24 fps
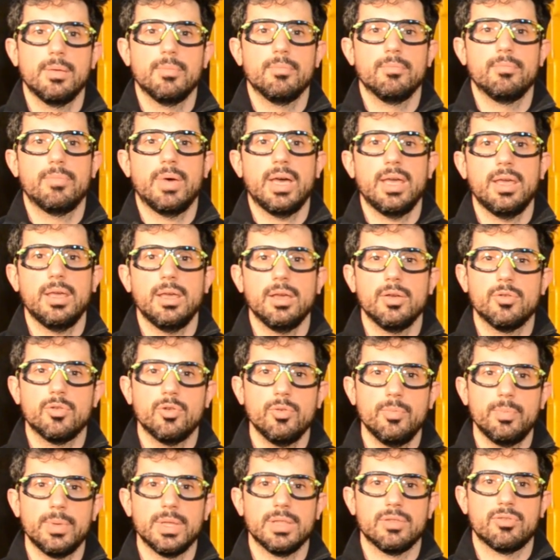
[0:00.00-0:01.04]
By
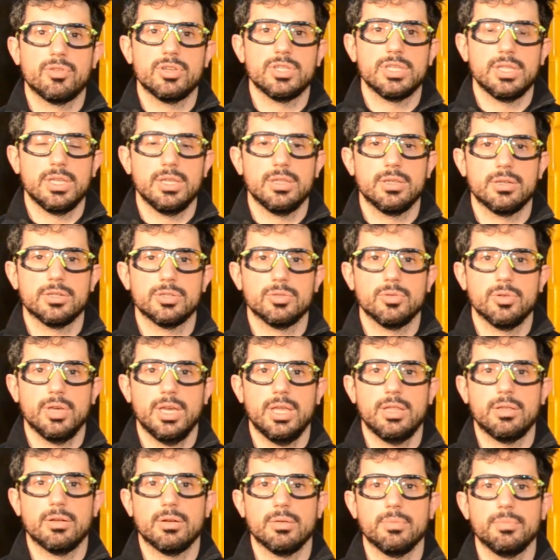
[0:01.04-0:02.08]
grouping 3 cylinders
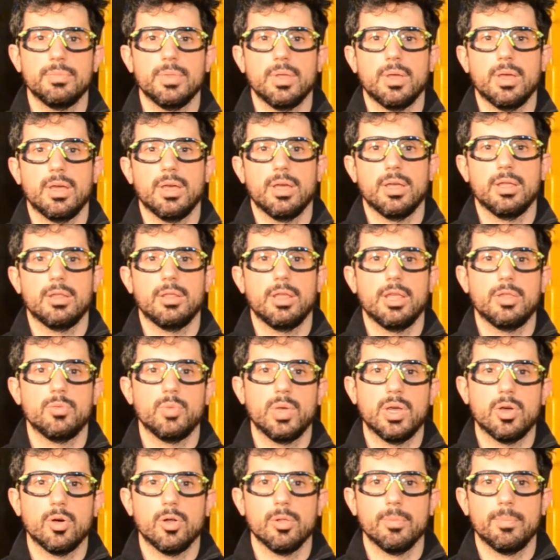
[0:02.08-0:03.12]
together that
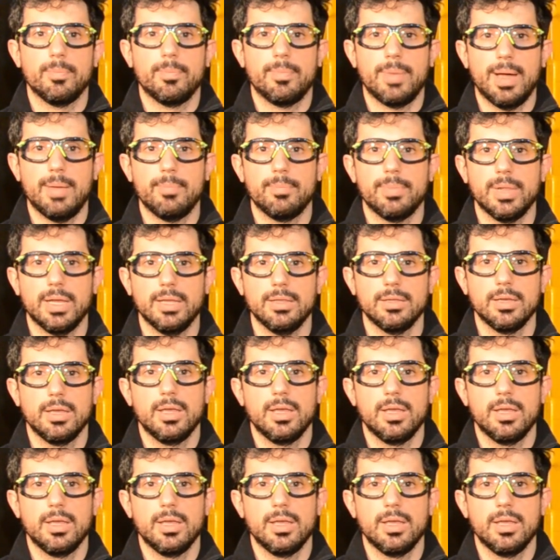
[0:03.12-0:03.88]
we call pumplet,